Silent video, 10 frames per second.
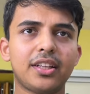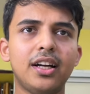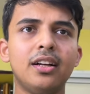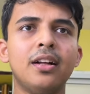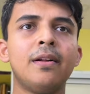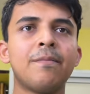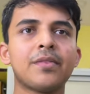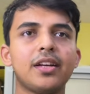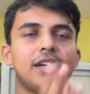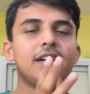that?
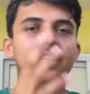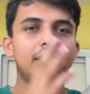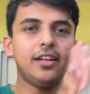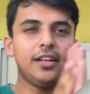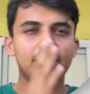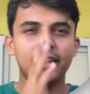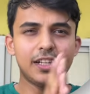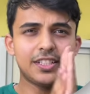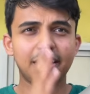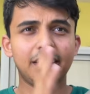
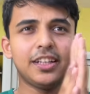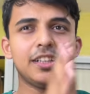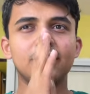Let's see.